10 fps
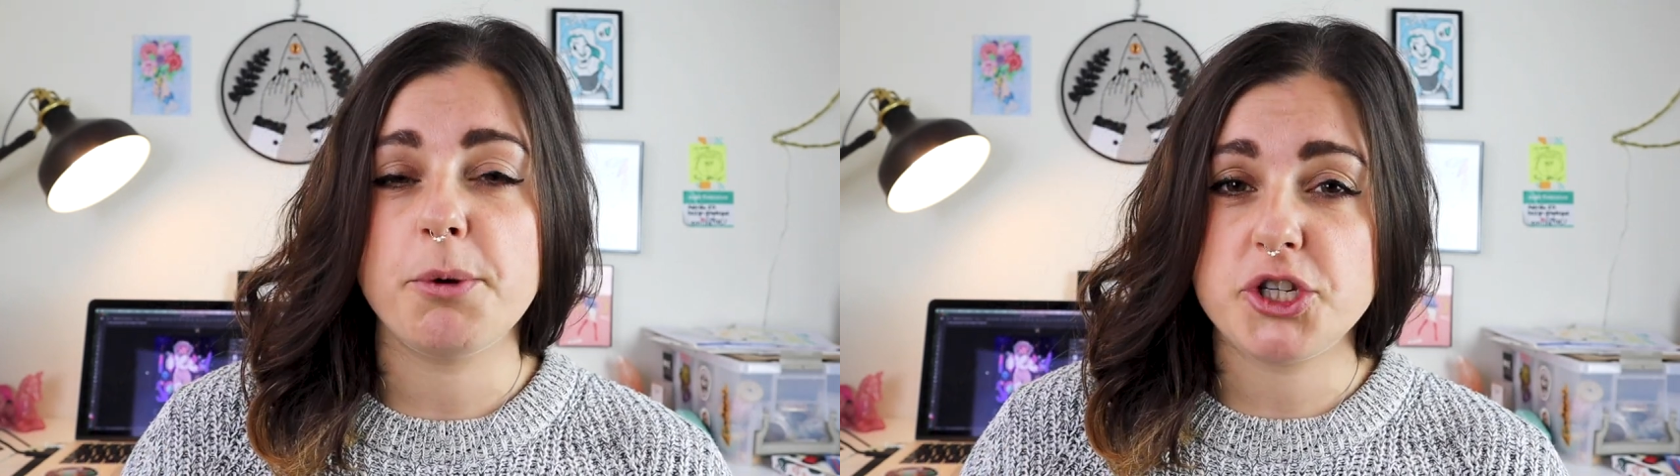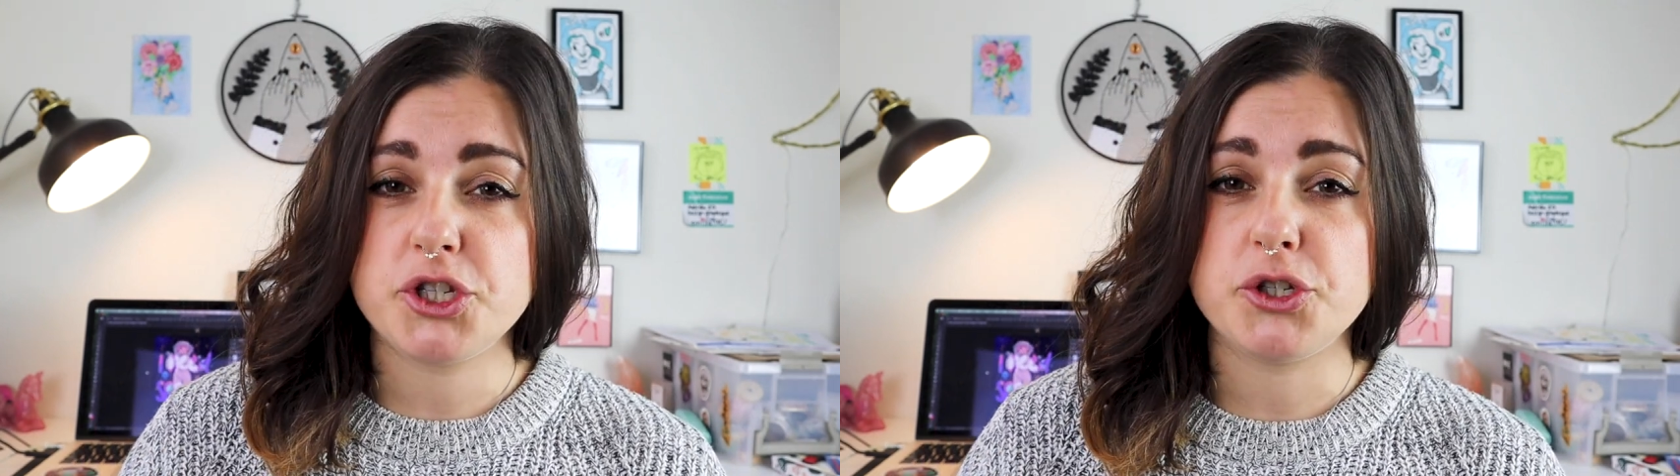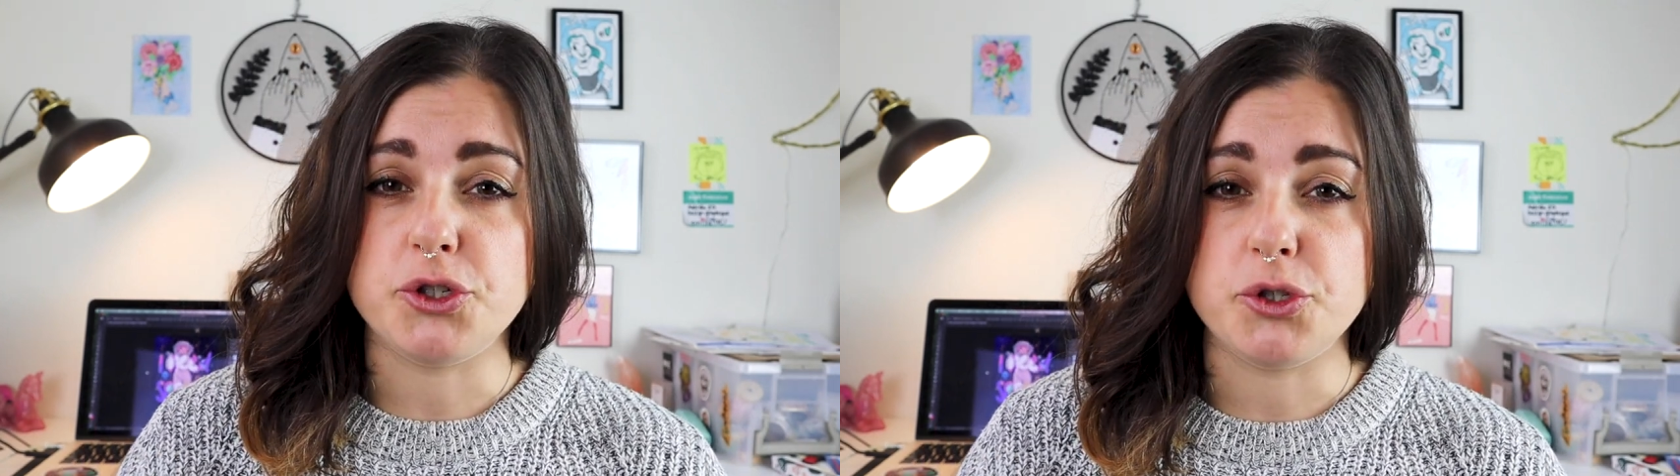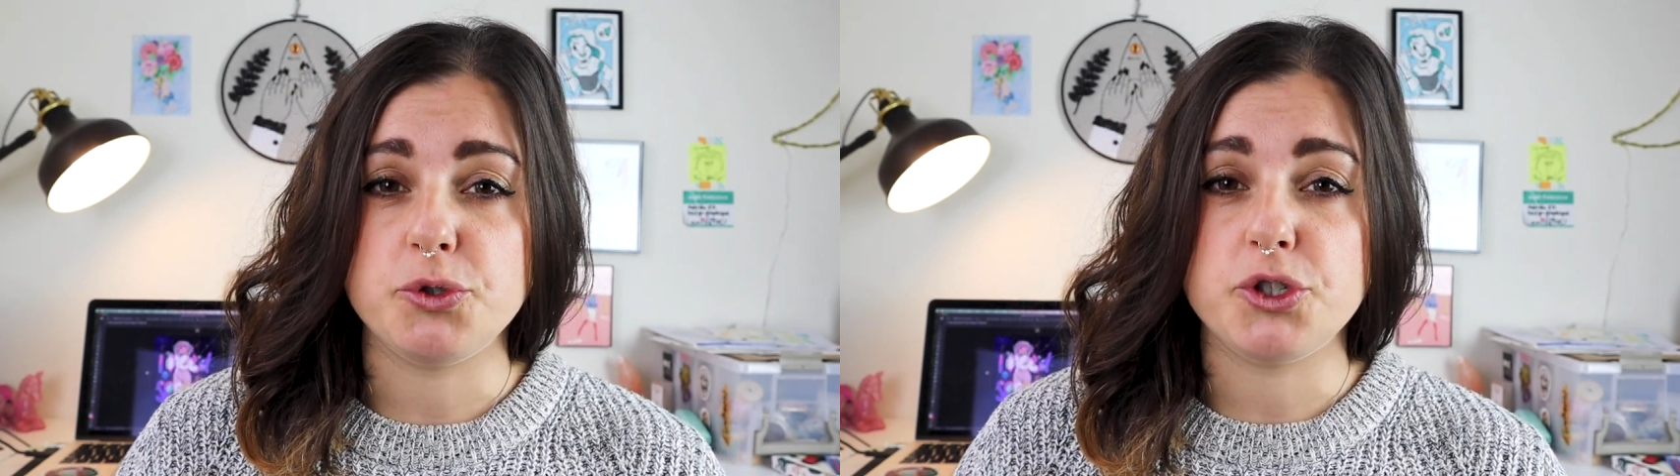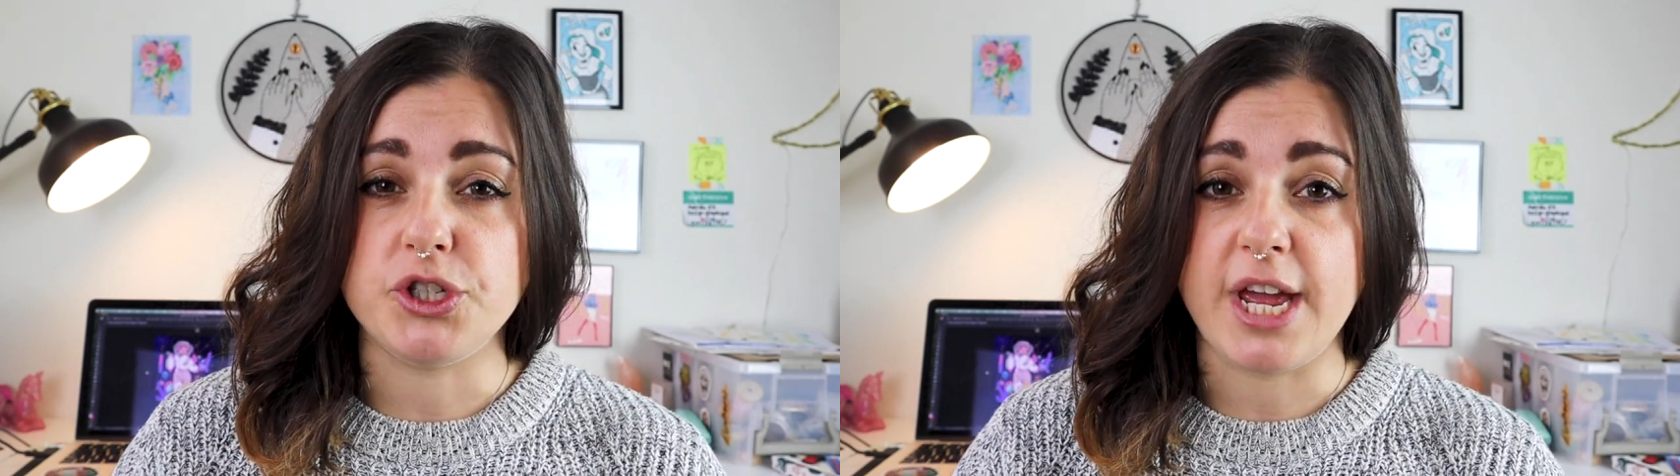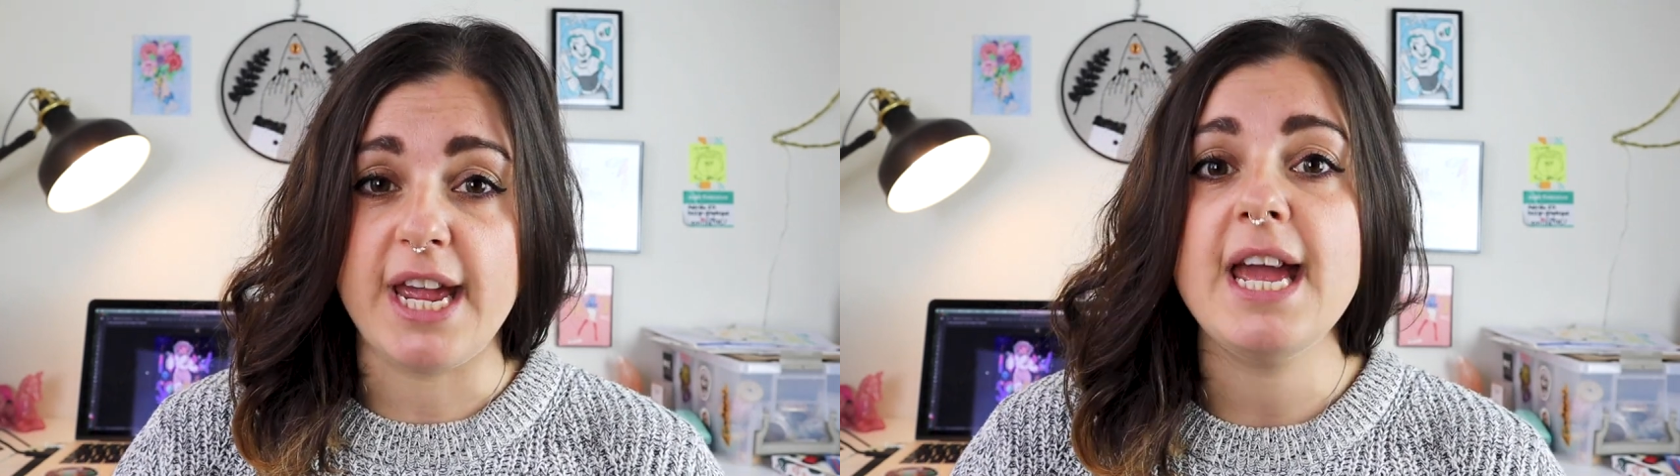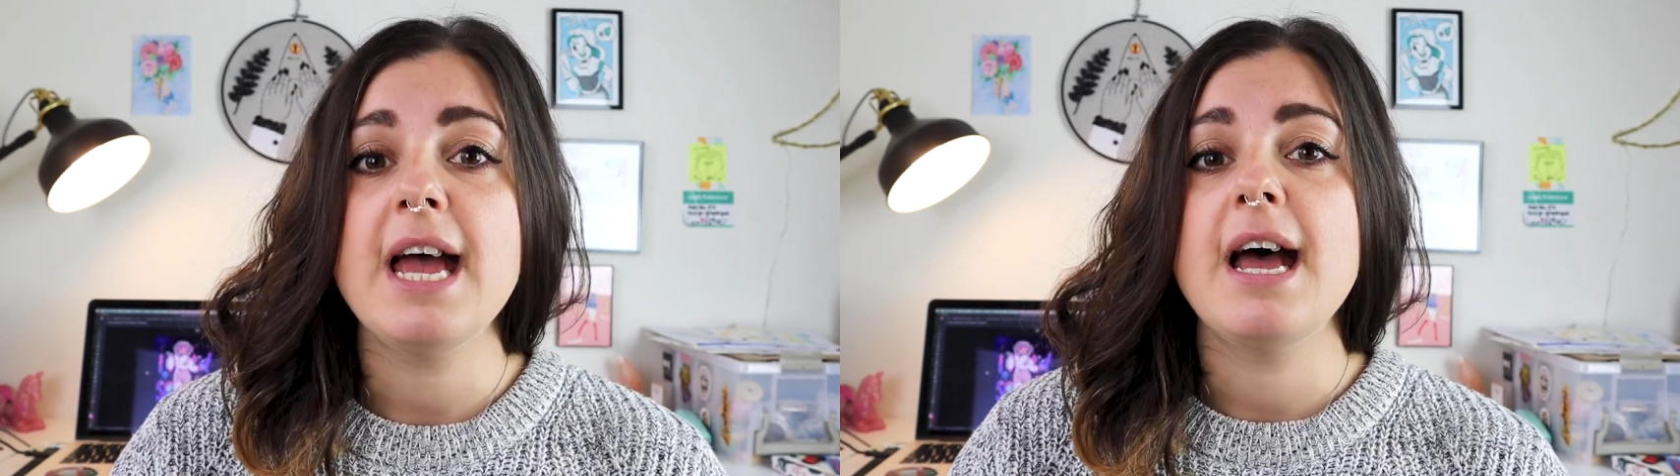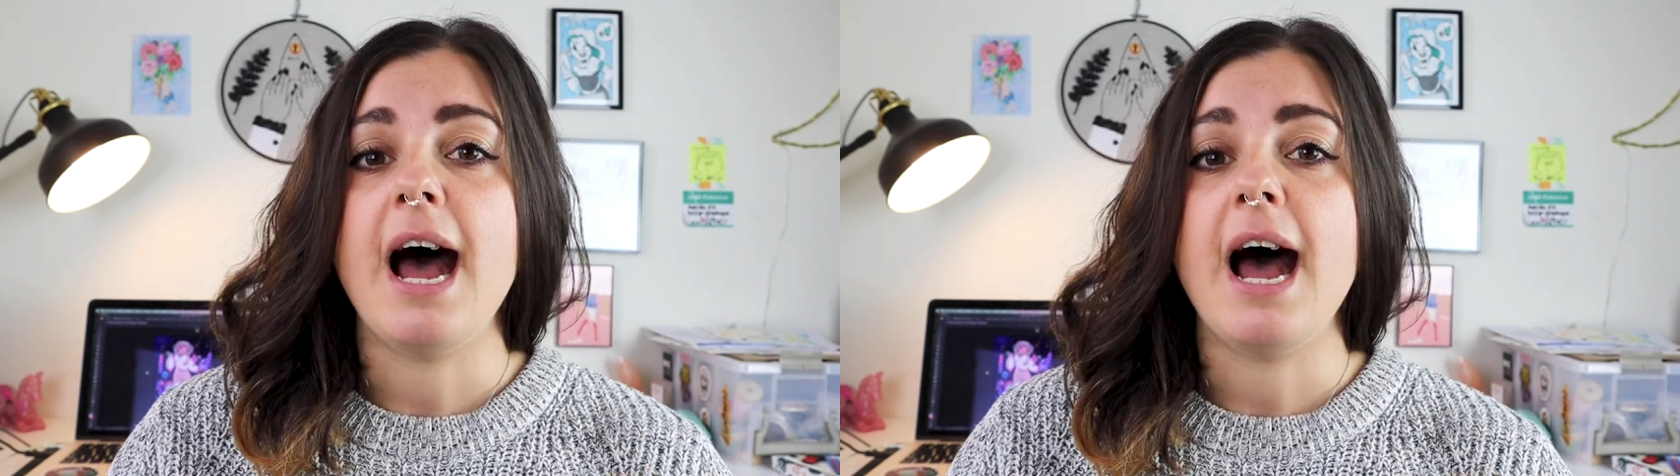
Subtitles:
much to do today,